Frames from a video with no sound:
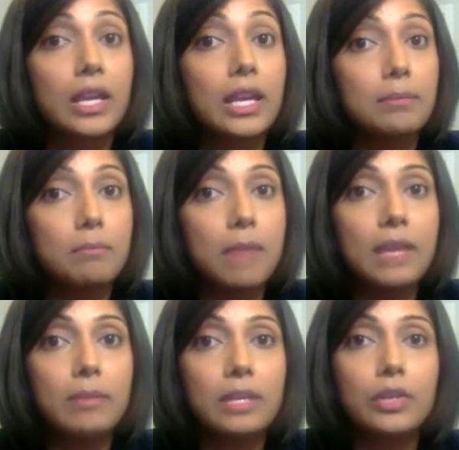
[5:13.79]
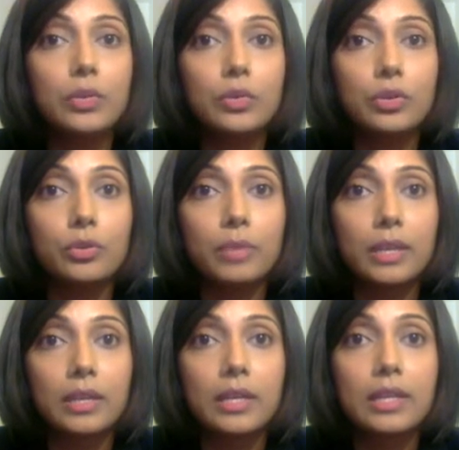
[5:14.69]
It may be a group
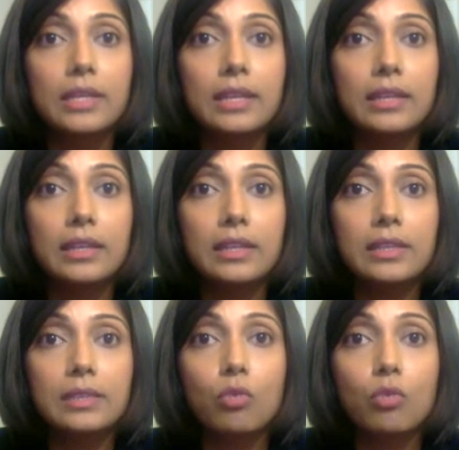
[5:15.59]
that needs